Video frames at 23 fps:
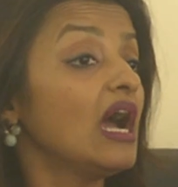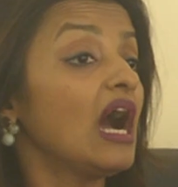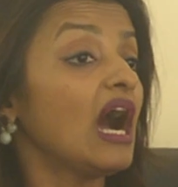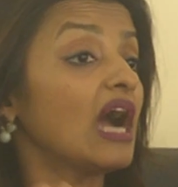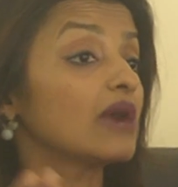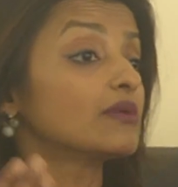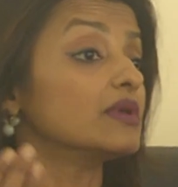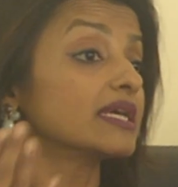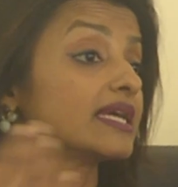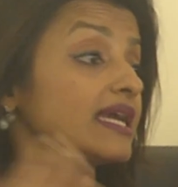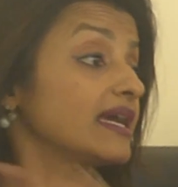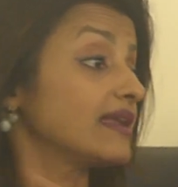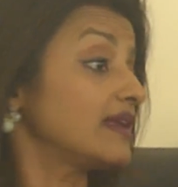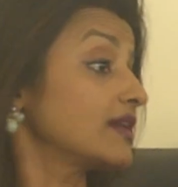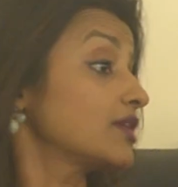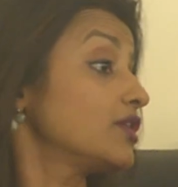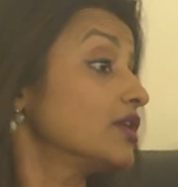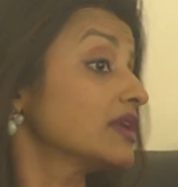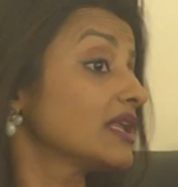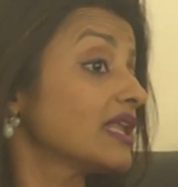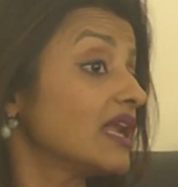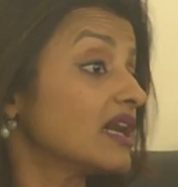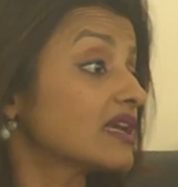I
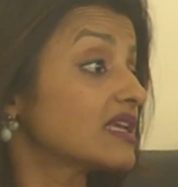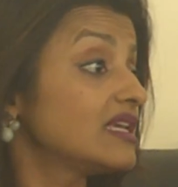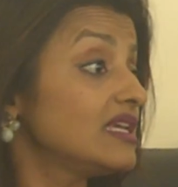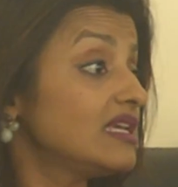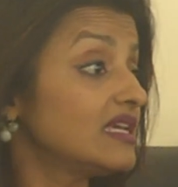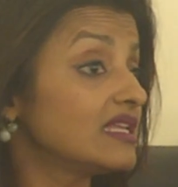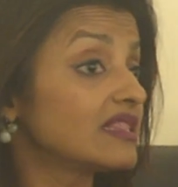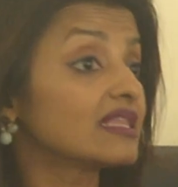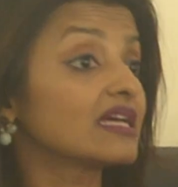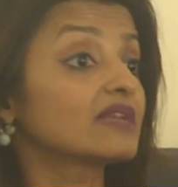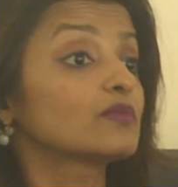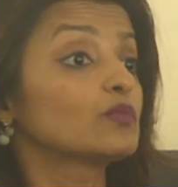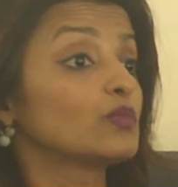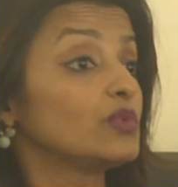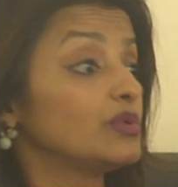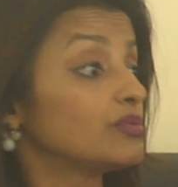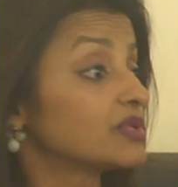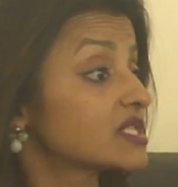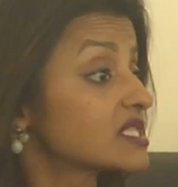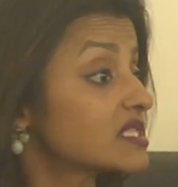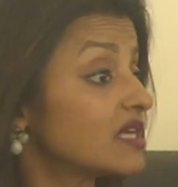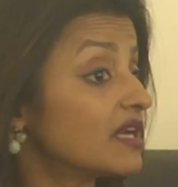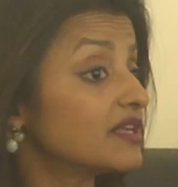got lucky in that we
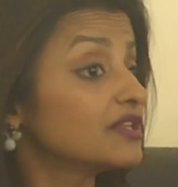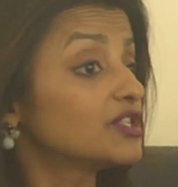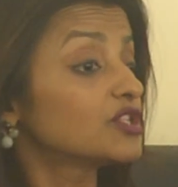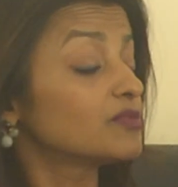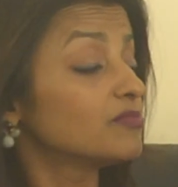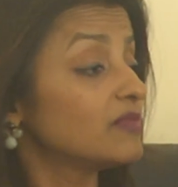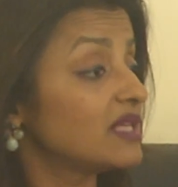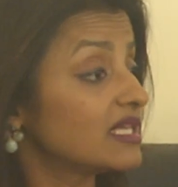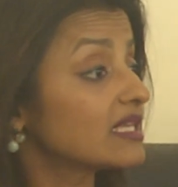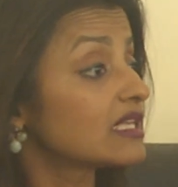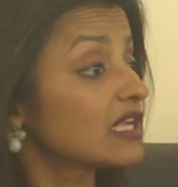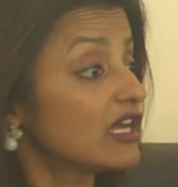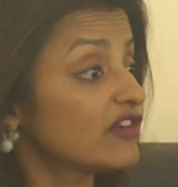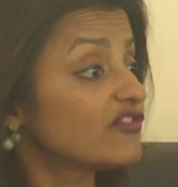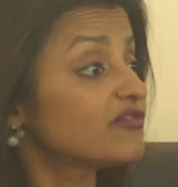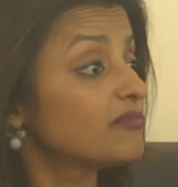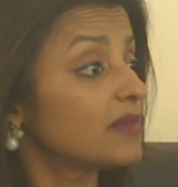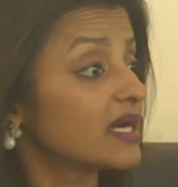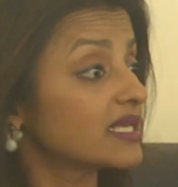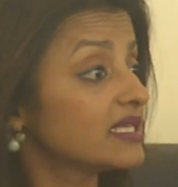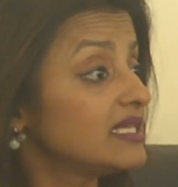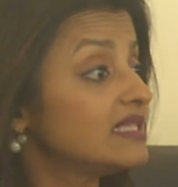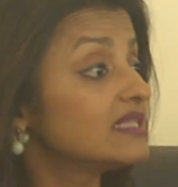were starting to make enough
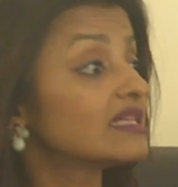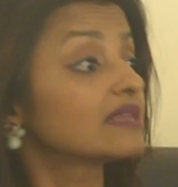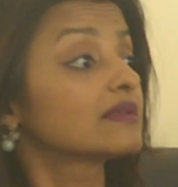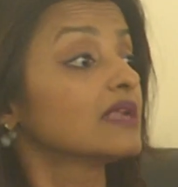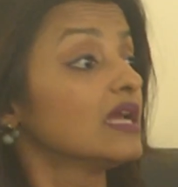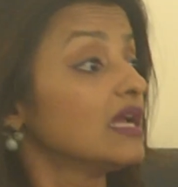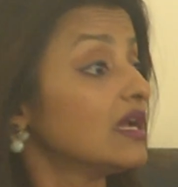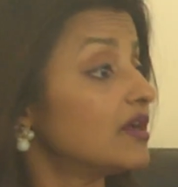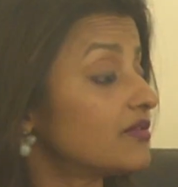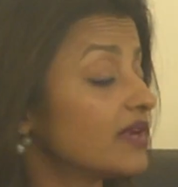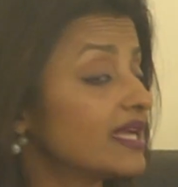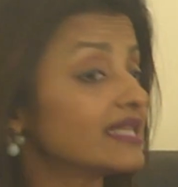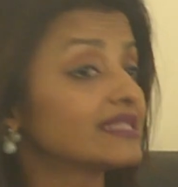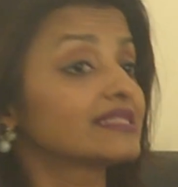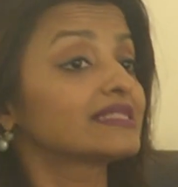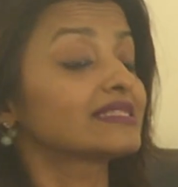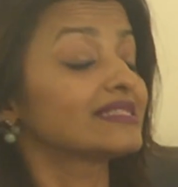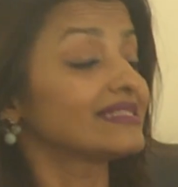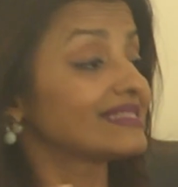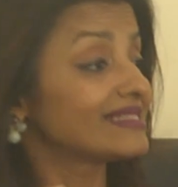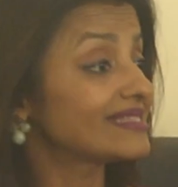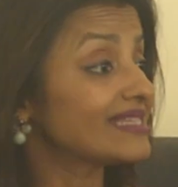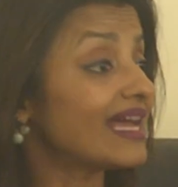money that
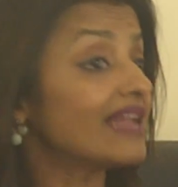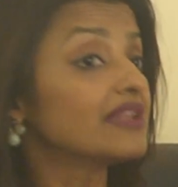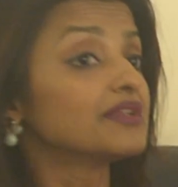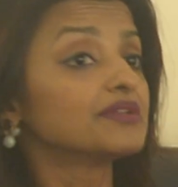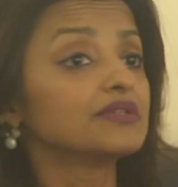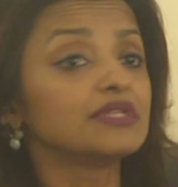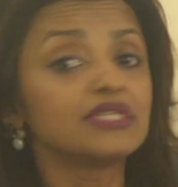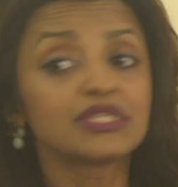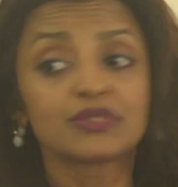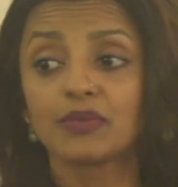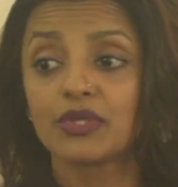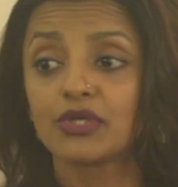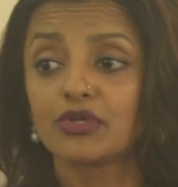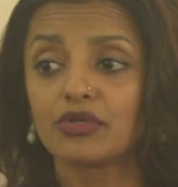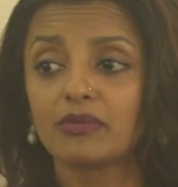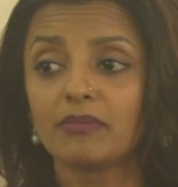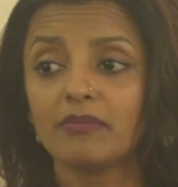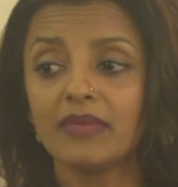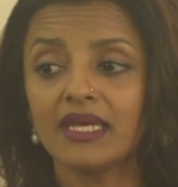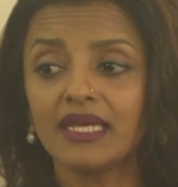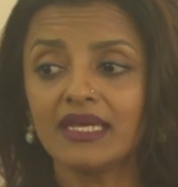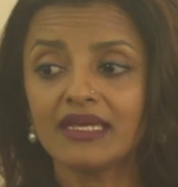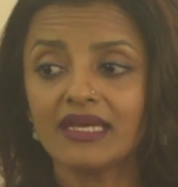rents and salaries we could
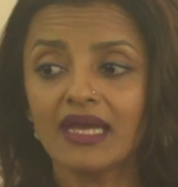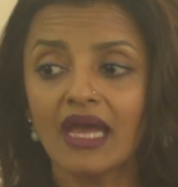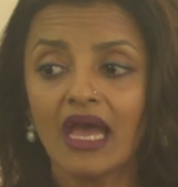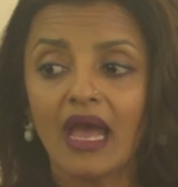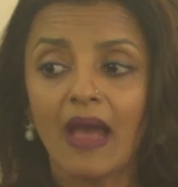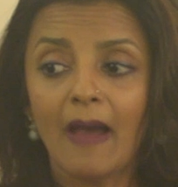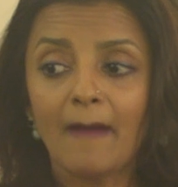make.